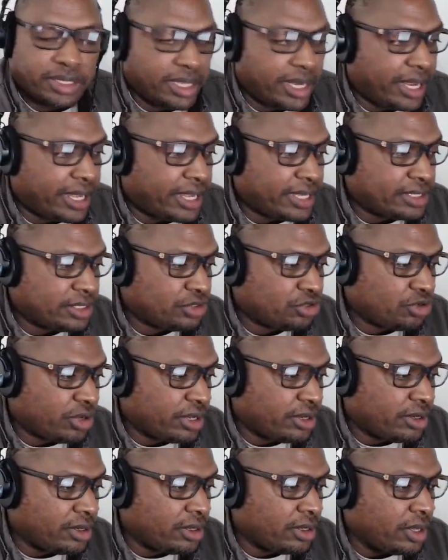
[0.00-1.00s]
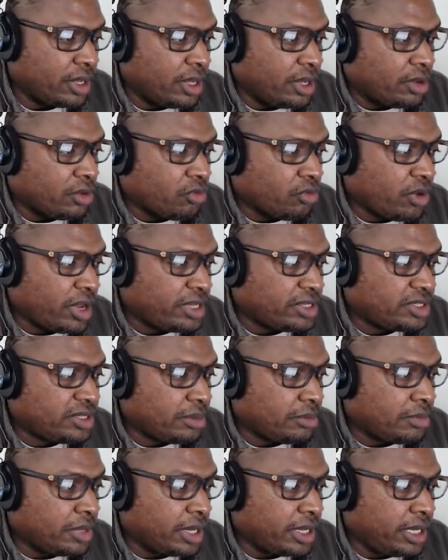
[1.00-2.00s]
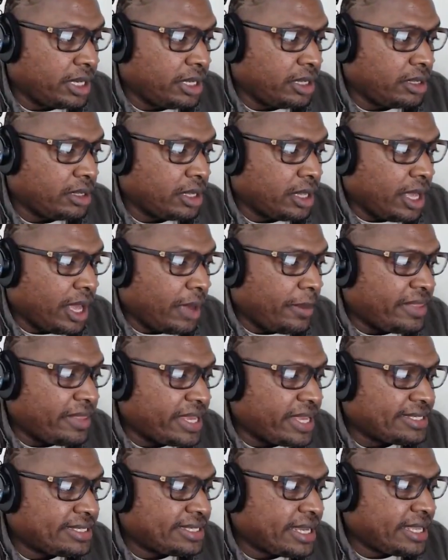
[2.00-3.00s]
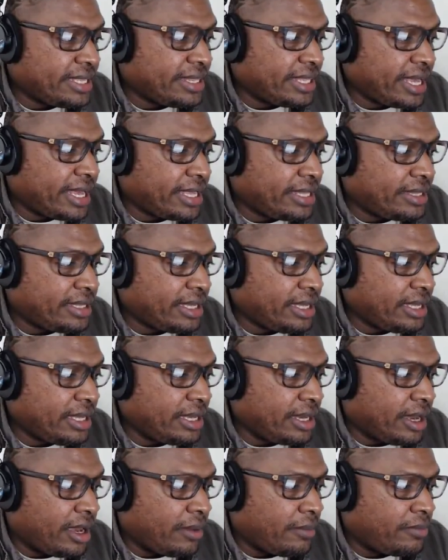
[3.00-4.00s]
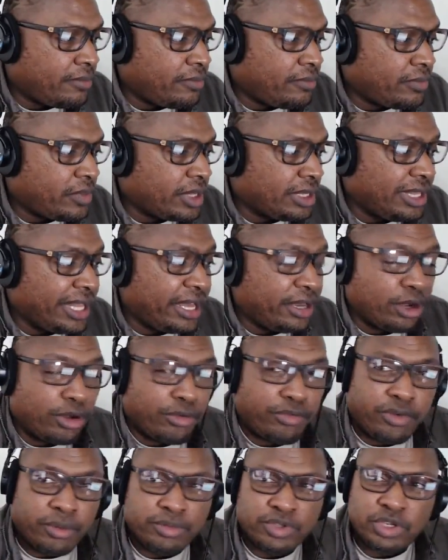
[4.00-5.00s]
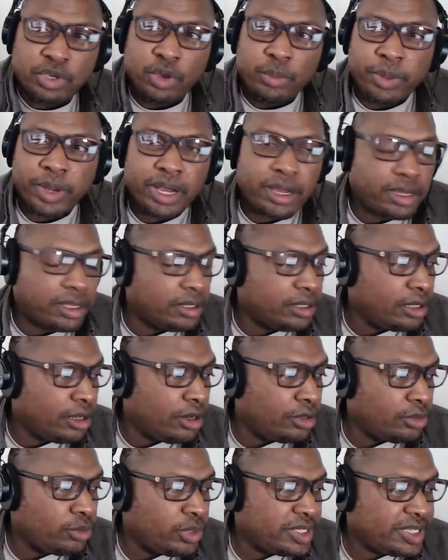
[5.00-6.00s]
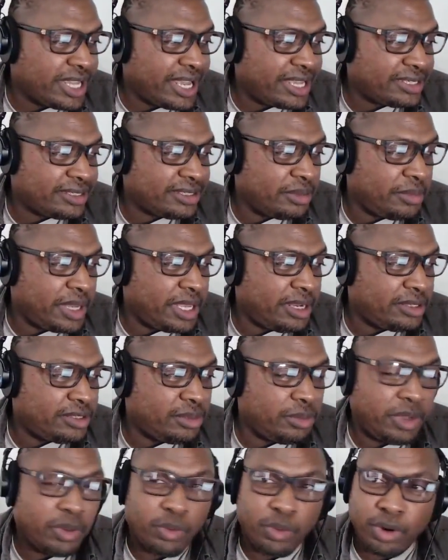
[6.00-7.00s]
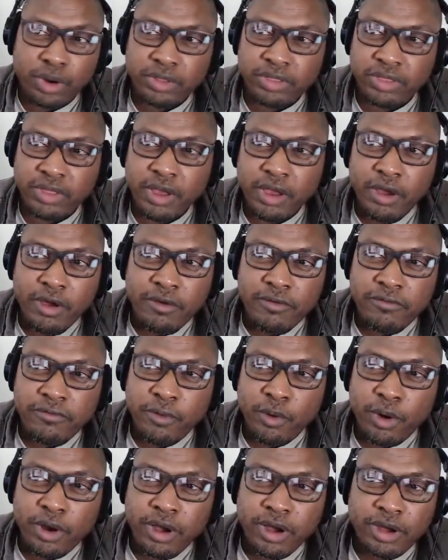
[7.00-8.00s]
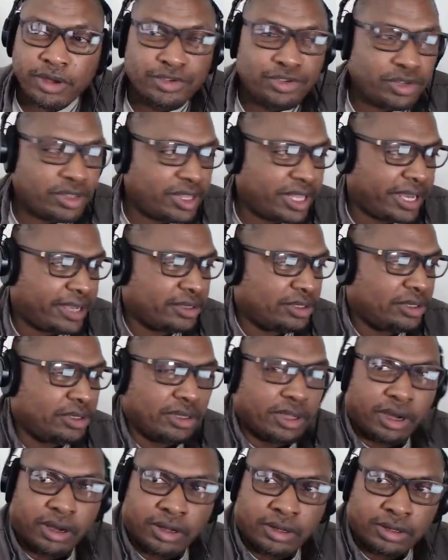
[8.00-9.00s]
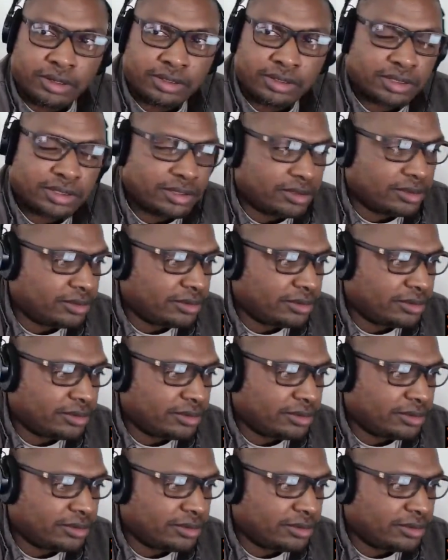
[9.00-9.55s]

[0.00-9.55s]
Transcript: that I guess is trying to raise some money. I mean, they said that the um, the letter from Tupac alone was estimated to be worth four hundred thousand dollars.